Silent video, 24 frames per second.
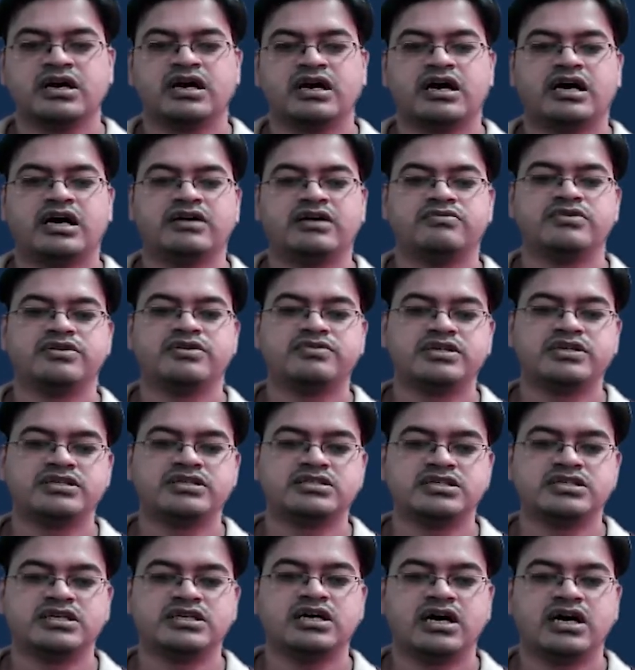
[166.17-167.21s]
And we will
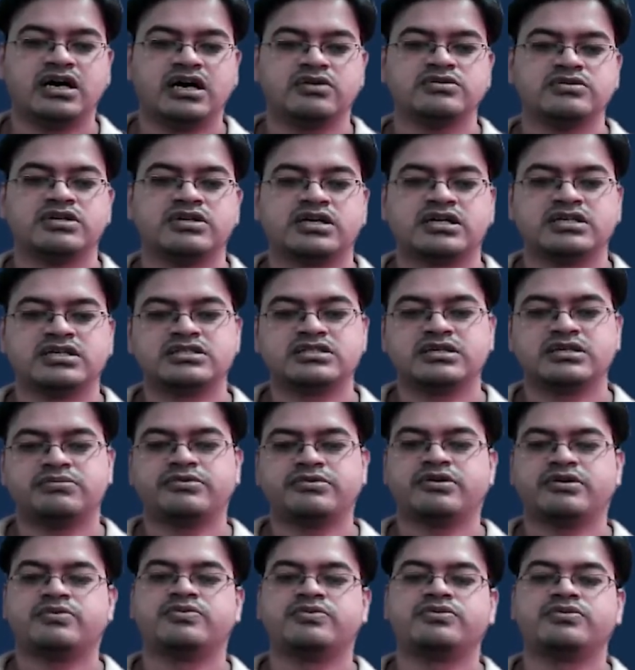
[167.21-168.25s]
see how the
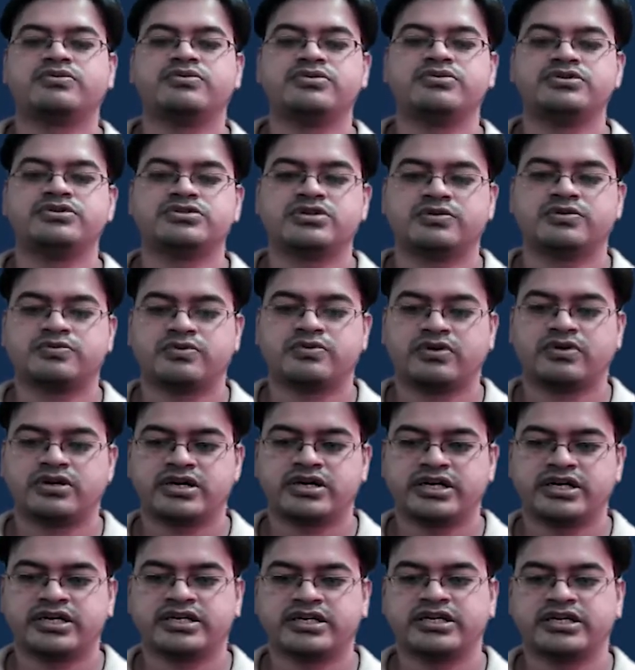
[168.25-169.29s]
concept of roots of
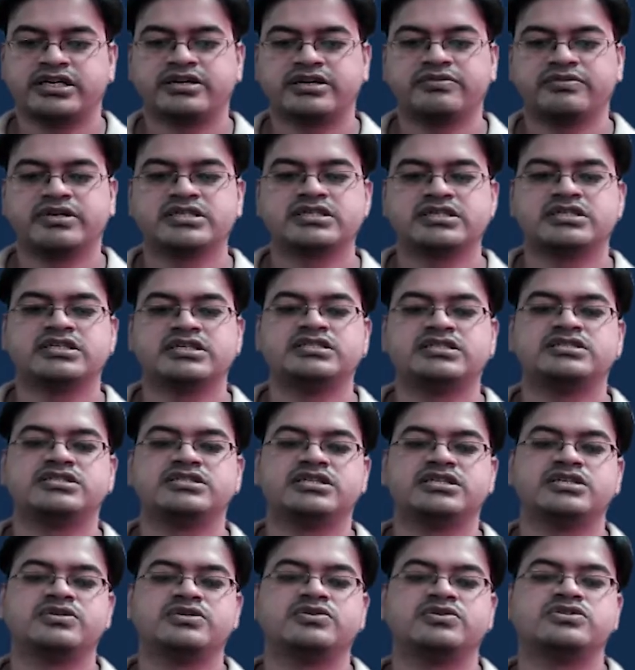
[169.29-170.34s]
quadratic equation and
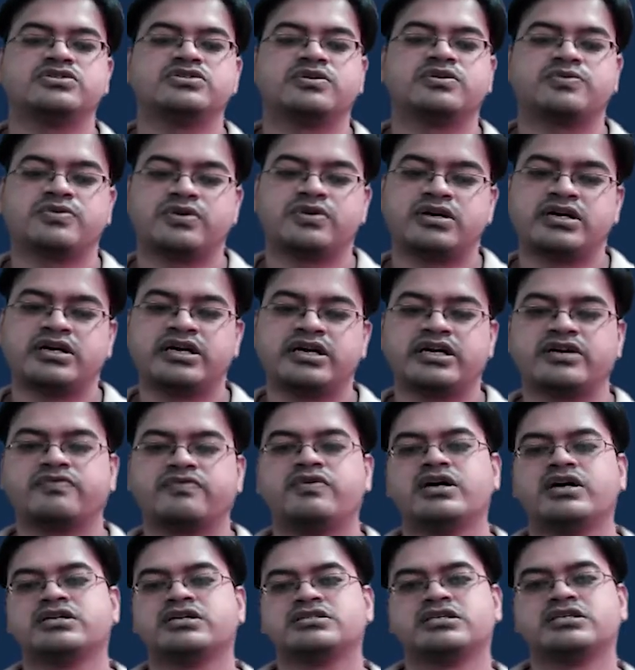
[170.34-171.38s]
zeros of quadratic
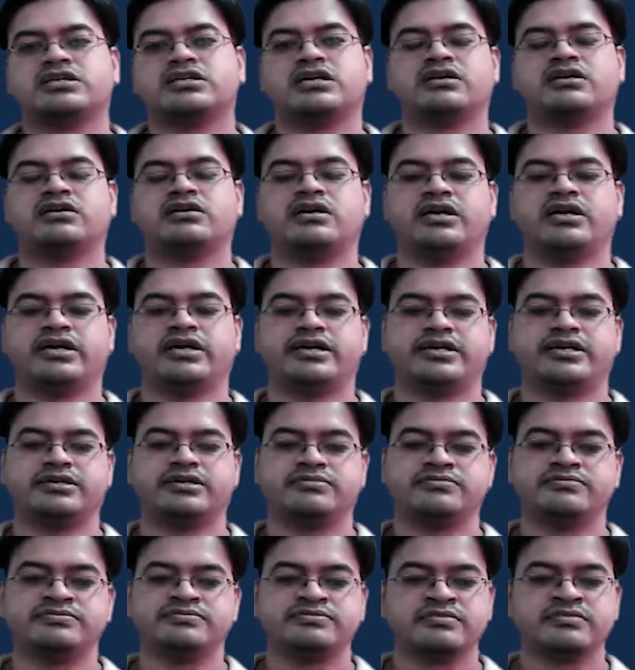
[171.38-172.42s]
function are related
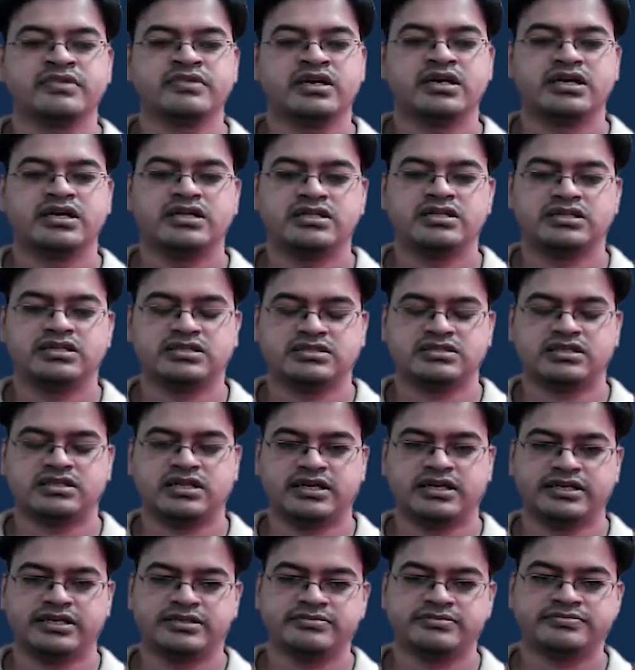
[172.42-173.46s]
in this
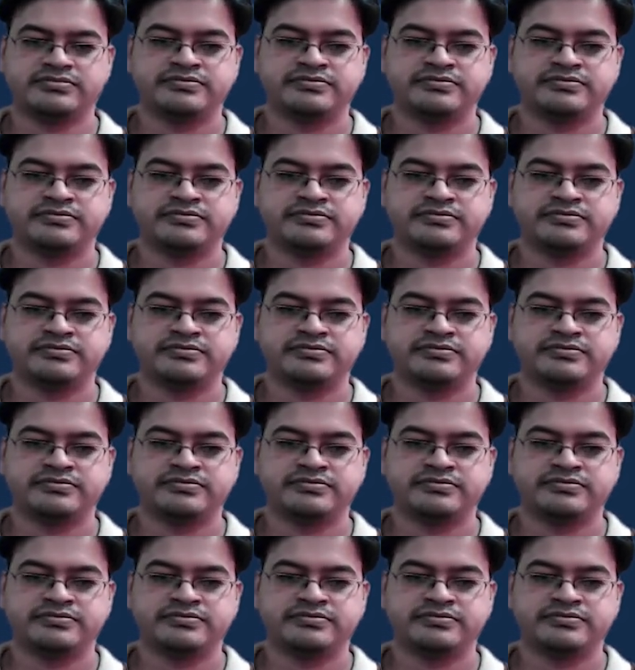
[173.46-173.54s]
slide.